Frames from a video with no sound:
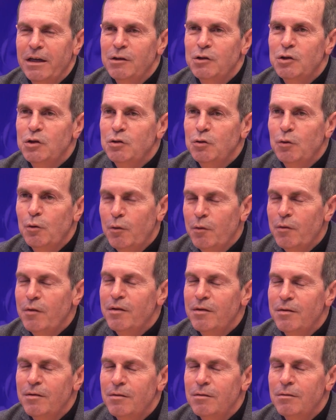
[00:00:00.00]

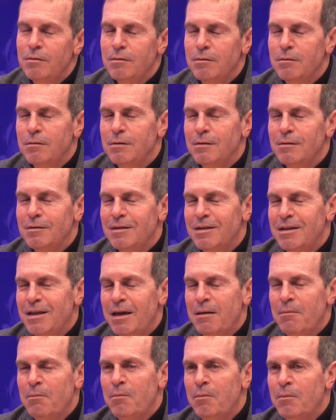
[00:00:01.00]
show
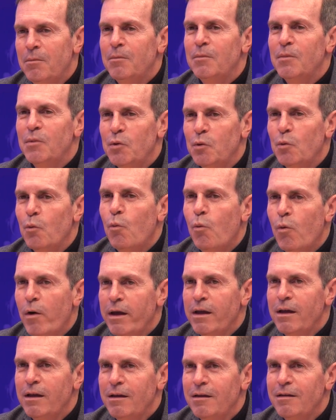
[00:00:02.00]
them the
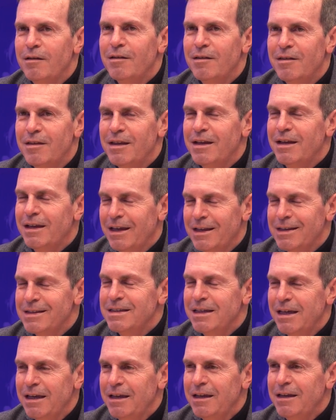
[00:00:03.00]
way they can
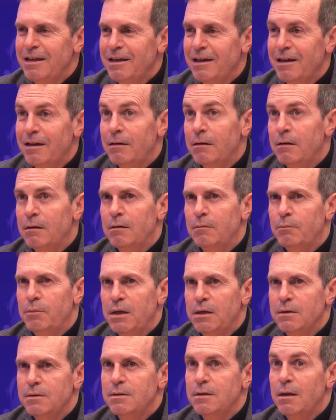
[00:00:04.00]
take and the
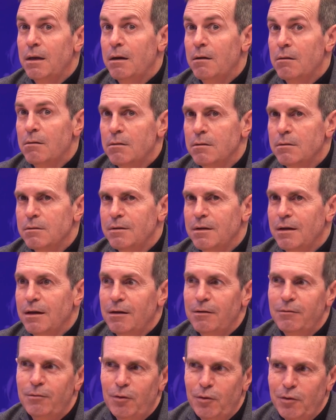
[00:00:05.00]
biggest errors they
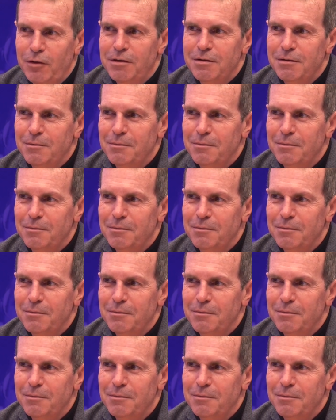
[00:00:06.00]
can avoid.